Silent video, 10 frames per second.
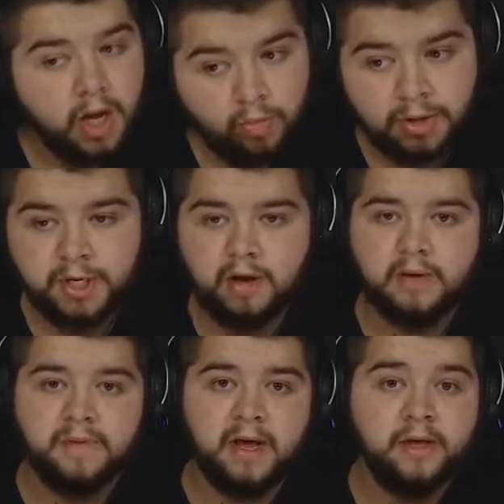with younger
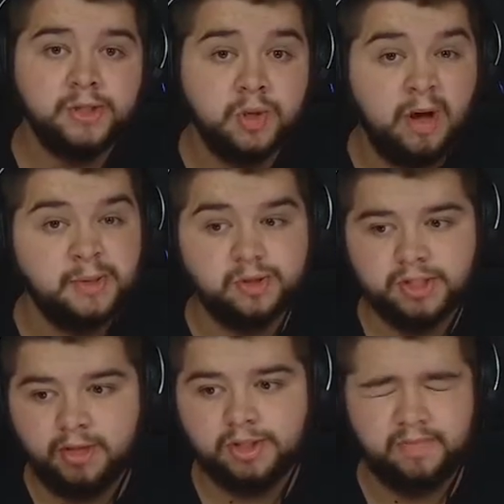players who have got
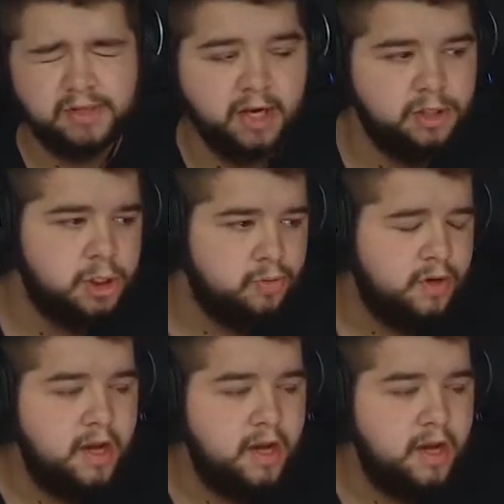tons of potential.